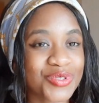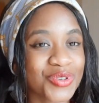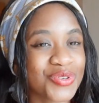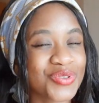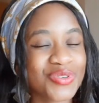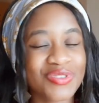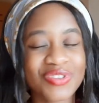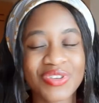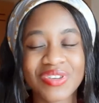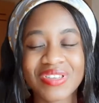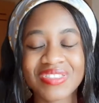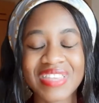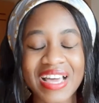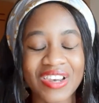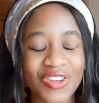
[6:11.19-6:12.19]
you
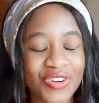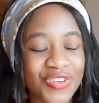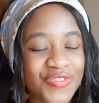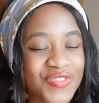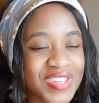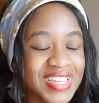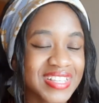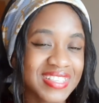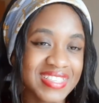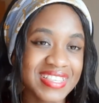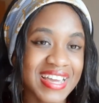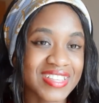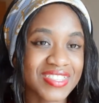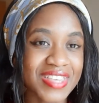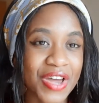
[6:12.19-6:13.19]
a lot of
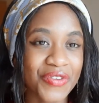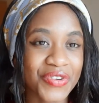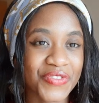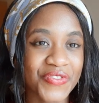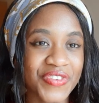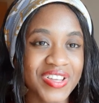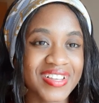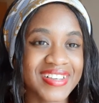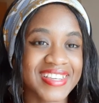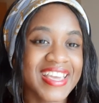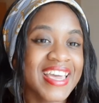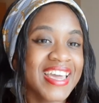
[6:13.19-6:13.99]
insights are revealed.